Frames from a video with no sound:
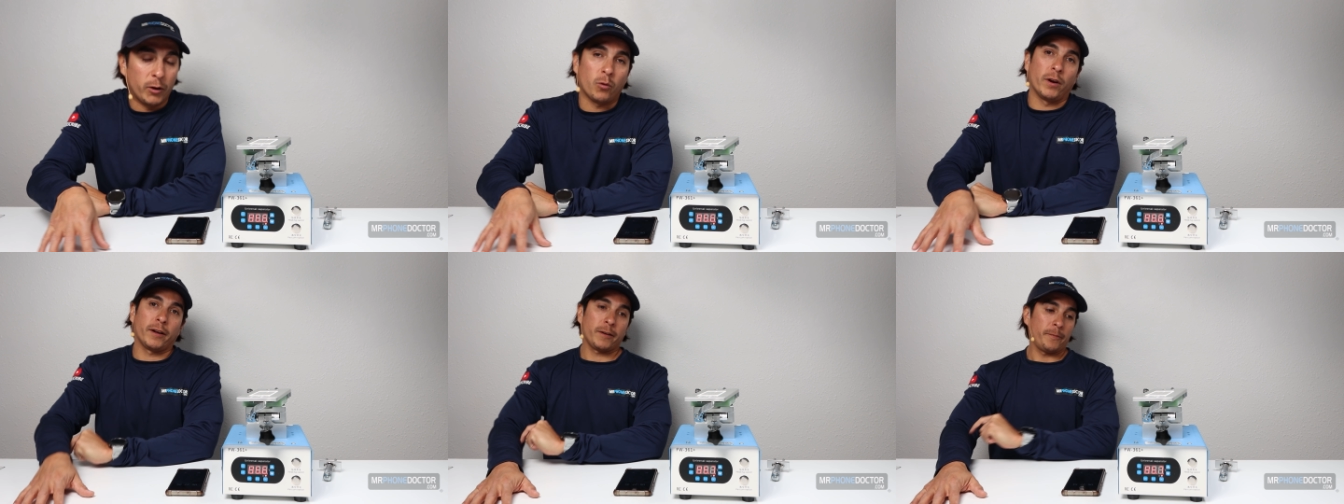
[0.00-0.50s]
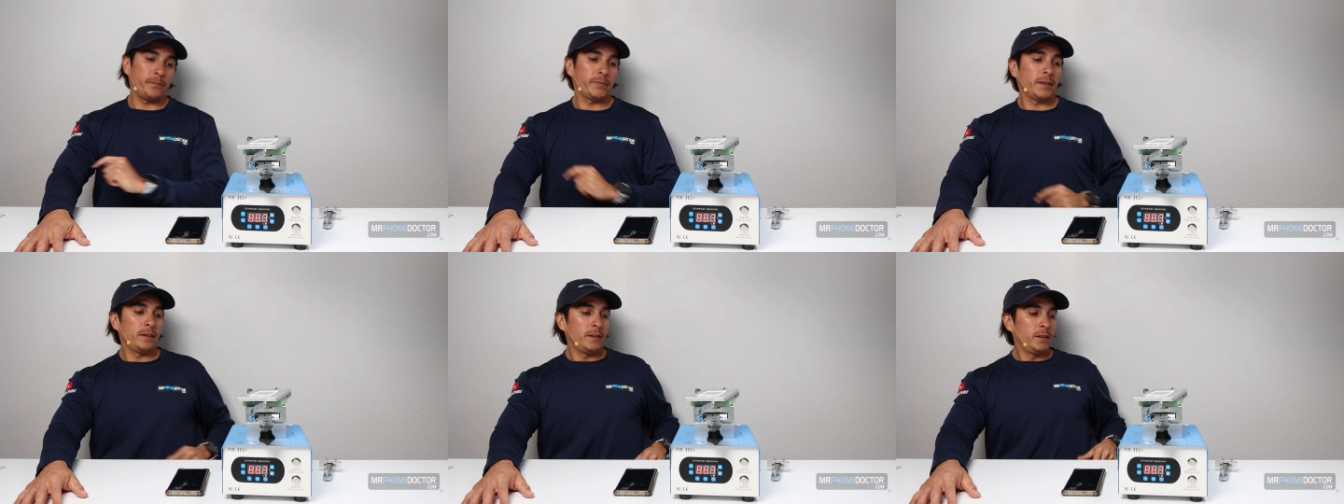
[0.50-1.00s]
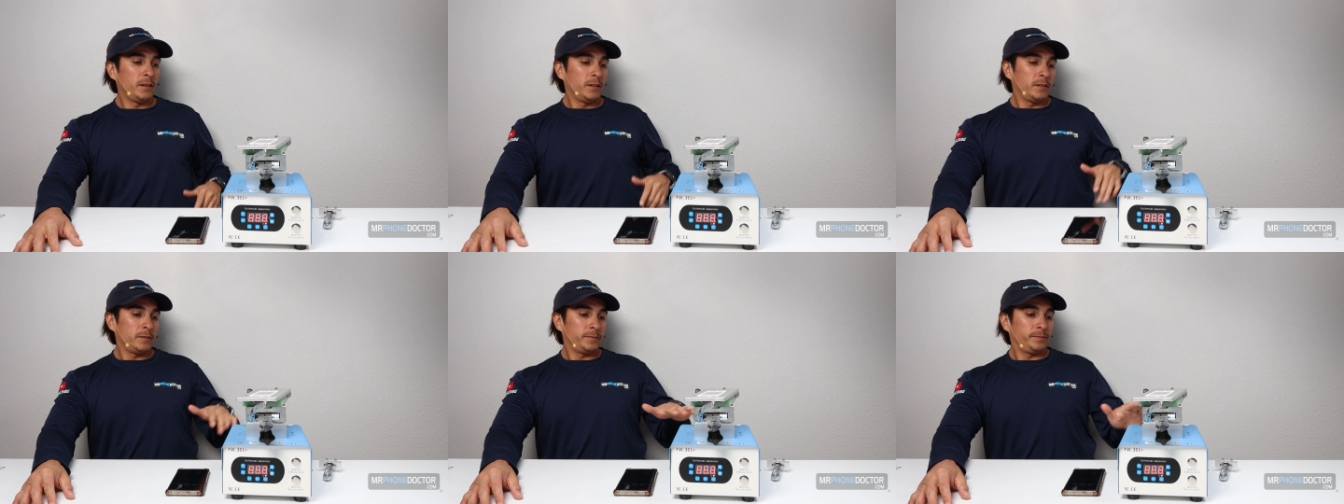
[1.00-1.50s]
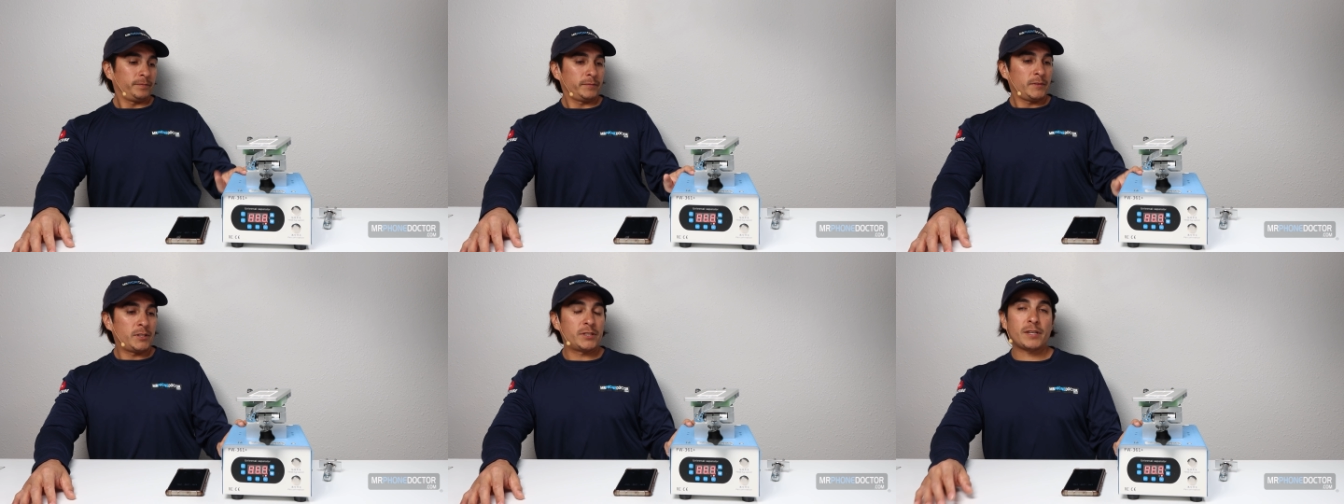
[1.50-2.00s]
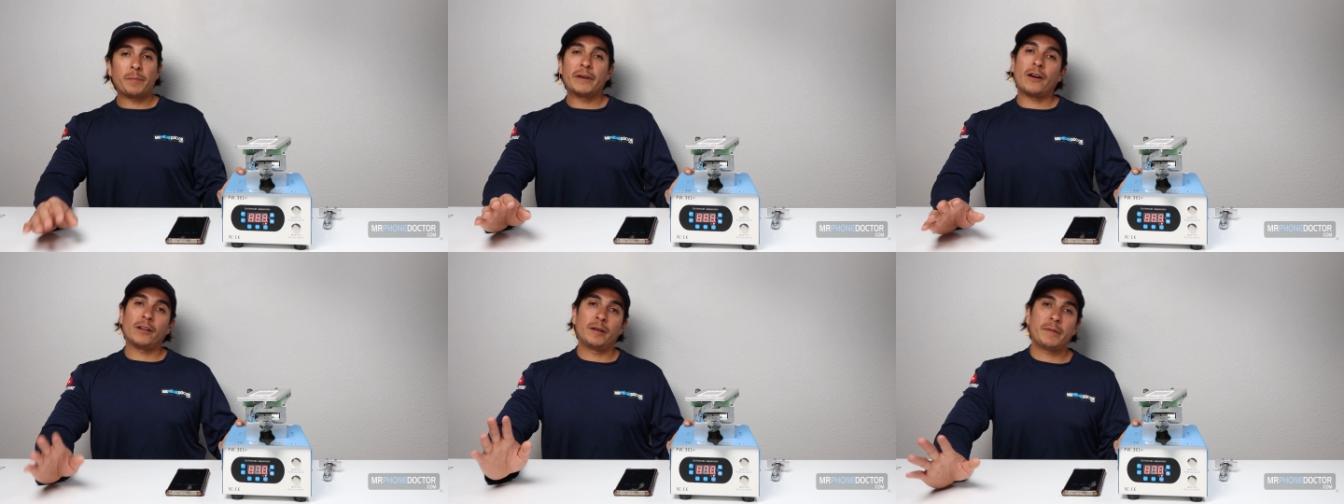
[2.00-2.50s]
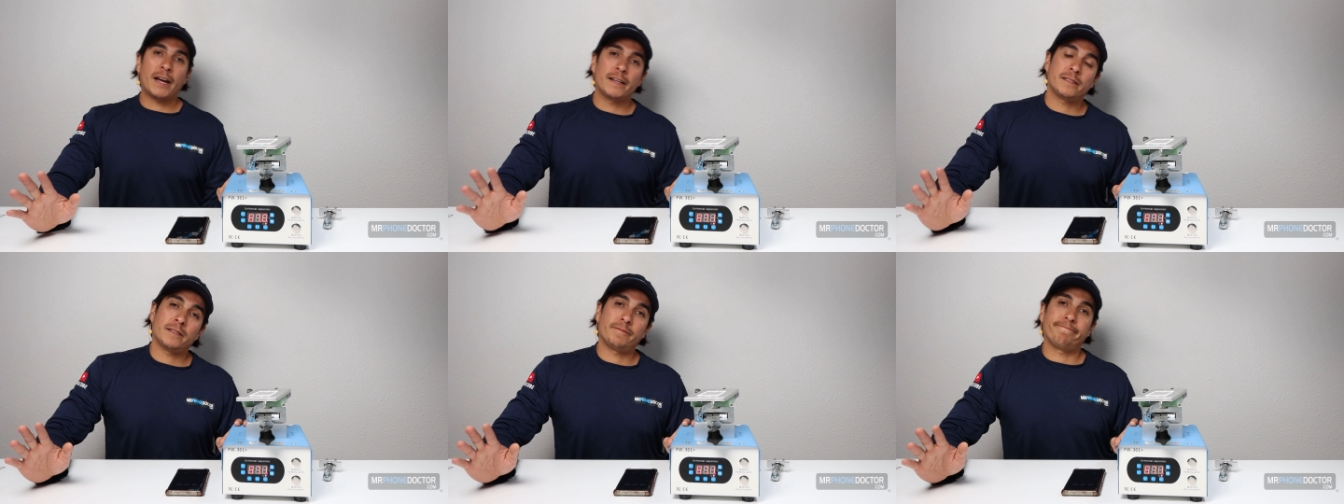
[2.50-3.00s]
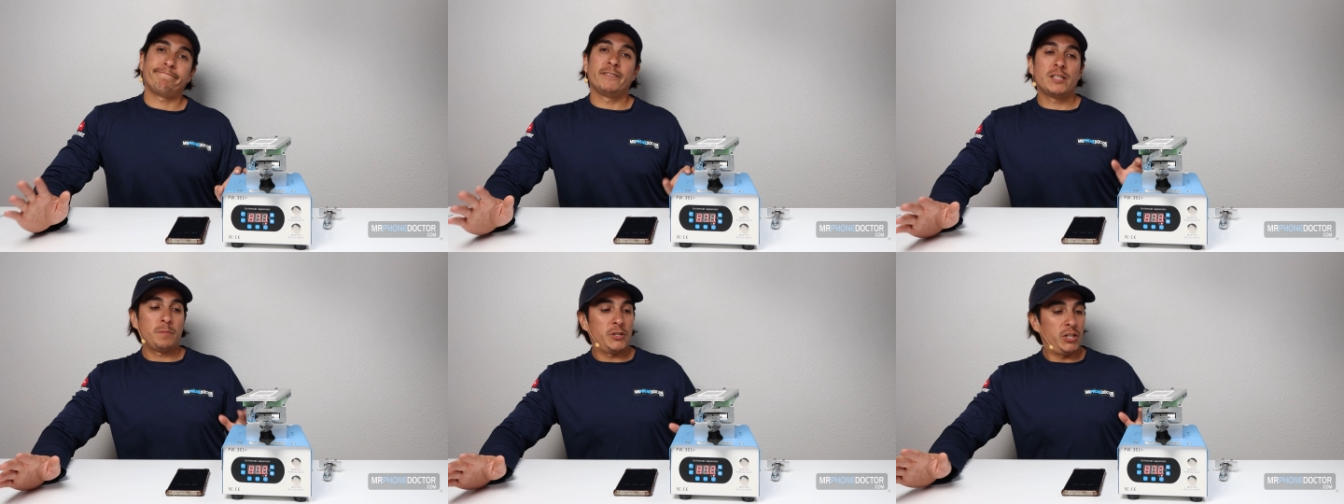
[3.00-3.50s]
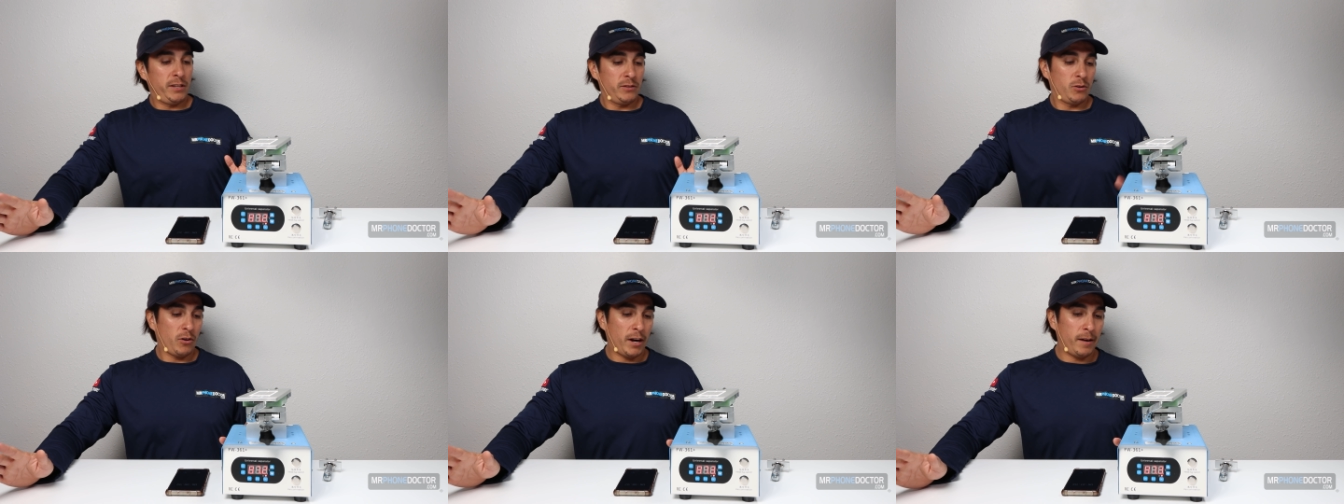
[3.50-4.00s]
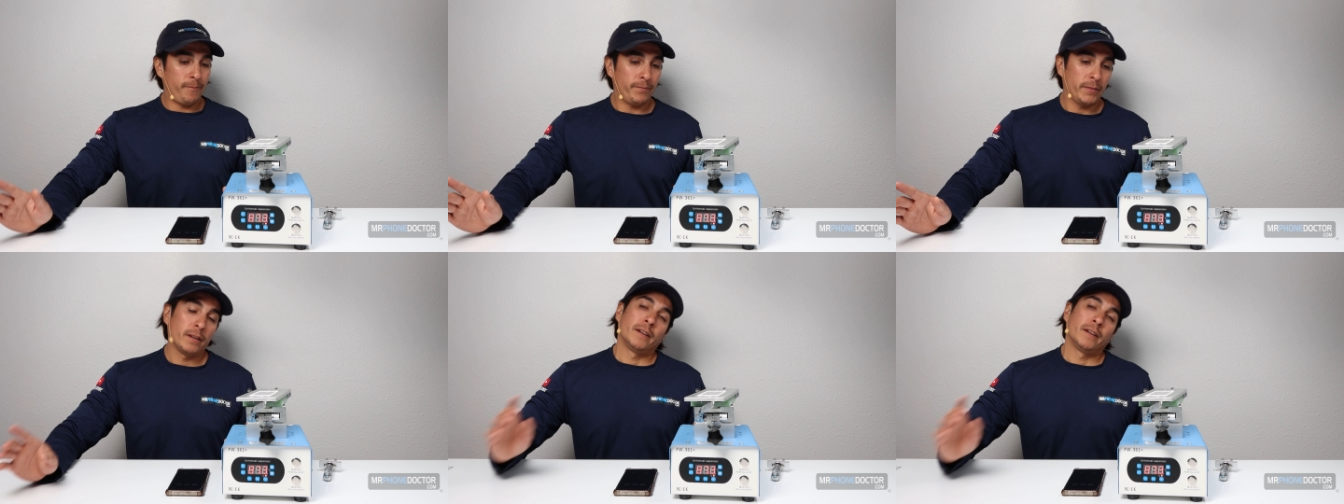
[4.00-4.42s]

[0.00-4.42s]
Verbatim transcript: pretty quick. To sum it all up, guys, this machine's great.